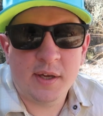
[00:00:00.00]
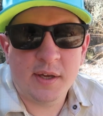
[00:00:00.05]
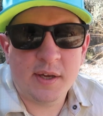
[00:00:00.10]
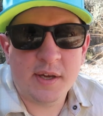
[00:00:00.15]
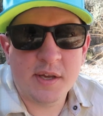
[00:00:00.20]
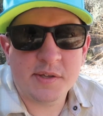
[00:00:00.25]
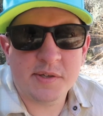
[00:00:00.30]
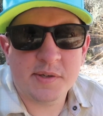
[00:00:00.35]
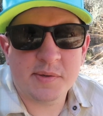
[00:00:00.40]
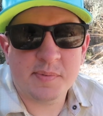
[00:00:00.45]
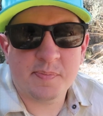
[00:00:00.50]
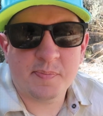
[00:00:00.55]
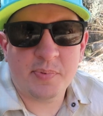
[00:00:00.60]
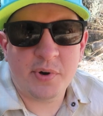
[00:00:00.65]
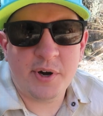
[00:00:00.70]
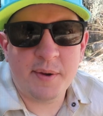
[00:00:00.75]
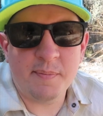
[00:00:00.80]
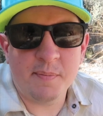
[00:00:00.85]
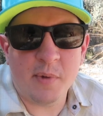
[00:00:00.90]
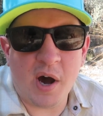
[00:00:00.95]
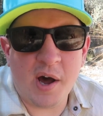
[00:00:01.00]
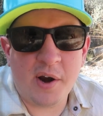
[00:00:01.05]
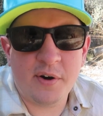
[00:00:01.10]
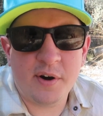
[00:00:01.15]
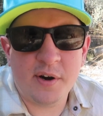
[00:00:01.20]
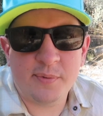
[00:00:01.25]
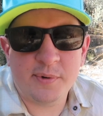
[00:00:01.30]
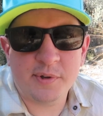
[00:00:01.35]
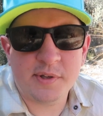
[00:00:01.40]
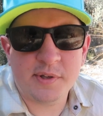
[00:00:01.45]
It's pretty
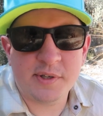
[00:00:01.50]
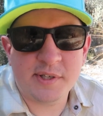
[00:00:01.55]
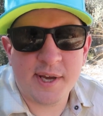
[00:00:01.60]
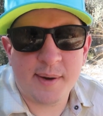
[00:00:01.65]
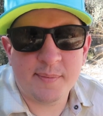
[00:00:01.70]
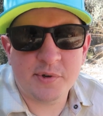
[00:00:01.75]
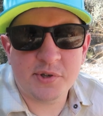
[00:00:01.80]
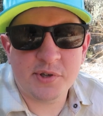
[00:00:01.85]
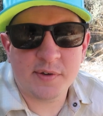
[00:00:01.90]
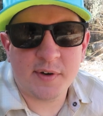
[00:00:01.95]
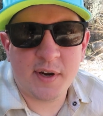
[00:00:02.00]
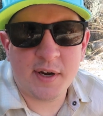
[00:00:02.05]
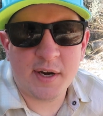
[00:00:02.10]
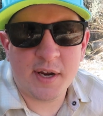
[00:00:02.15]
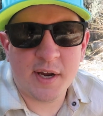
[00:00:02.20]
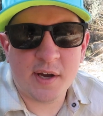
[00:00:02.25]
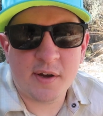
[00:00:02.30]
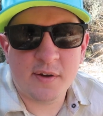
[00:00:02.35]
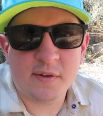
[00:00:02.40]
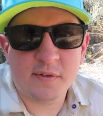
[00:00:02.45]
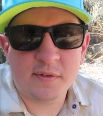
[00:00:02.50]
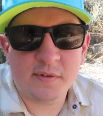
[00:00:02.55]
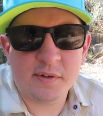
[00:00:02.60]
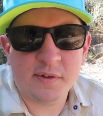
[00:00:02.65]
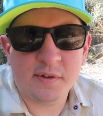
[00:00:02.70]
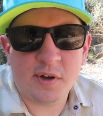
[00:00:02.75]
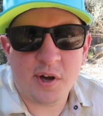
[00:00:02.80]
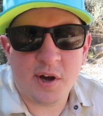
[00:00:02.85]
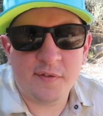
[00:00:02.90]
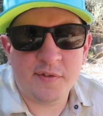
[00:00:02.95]
moderate with the temperature right now.
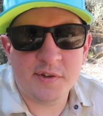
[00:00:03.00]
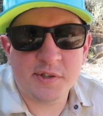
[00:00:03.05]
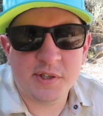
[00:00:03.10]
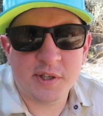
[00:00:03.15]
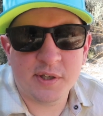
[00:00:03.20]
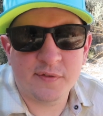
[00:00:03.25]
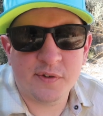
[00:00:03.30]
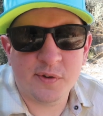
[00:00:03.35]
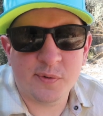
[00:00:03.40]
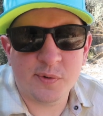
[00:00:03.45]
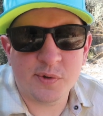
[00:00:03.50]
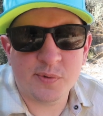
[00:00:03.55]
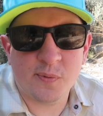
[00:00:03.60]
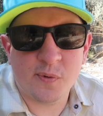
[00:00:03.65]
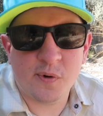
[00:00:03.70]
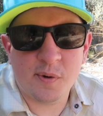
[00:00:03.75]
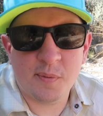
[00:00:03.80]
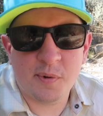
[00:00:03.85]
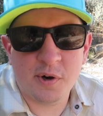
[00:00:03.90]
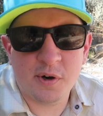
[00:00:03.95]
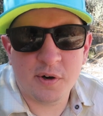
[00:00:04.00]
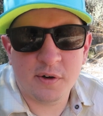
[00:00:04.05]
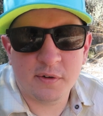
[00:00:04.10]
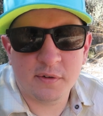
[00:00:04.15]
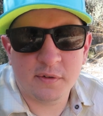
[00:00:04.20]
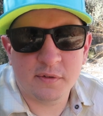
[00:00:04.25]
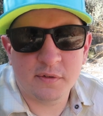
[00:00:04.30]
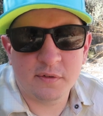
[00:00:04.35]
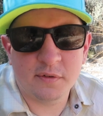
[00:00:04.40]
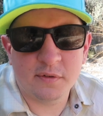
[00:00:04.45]
Obviously if it was warmer,
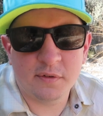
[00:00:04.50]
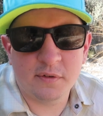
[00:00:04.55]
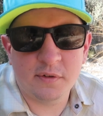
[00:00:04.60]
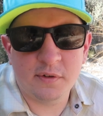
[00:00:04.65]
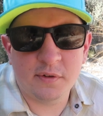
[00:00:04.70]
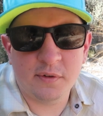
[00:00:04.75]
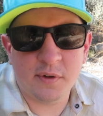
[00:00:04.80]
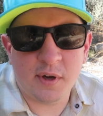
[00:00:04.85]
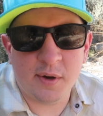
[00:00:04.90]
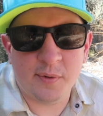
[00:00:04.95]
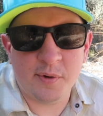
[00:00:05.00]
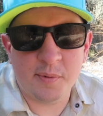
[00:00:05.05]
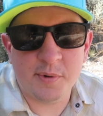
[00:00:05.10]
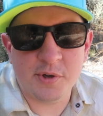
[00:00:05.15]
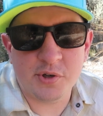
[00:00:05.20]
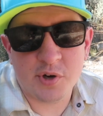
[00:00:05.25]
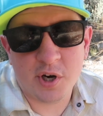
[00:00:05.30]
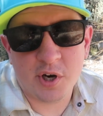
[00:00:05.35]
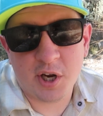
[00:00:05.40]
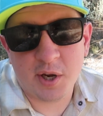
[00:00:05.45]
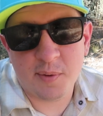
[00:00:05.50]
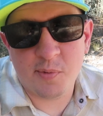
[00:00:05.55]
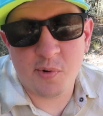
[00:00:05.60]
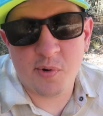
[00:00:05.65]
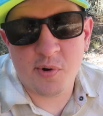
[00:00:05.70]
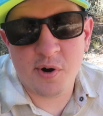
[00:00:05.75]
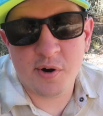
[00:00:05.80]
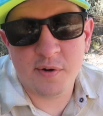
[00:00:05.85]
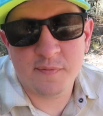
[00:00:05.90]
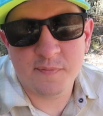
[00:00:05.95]
I would have been drinking
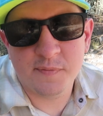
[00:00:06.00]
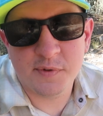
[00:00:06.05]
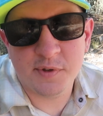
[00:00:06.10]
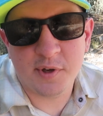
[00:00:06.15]
more.